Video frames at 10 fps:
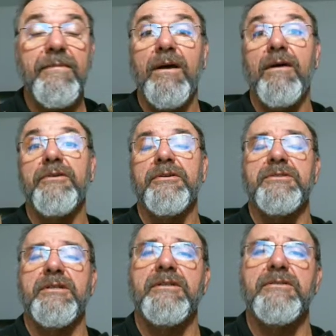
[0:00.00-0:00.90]
of their
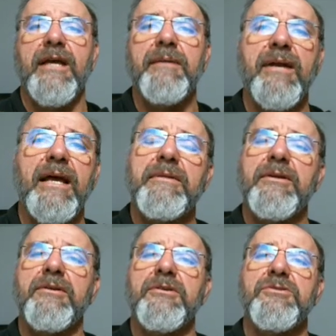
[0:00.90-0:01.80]
sins, they blamed it
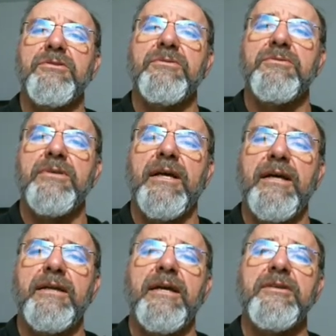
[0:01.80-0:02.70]
on the Jews. And
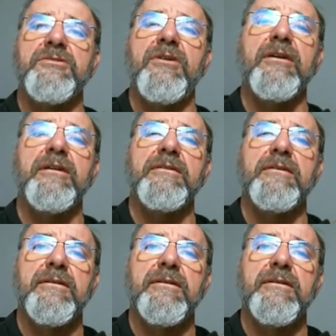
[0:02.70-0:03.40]
then they started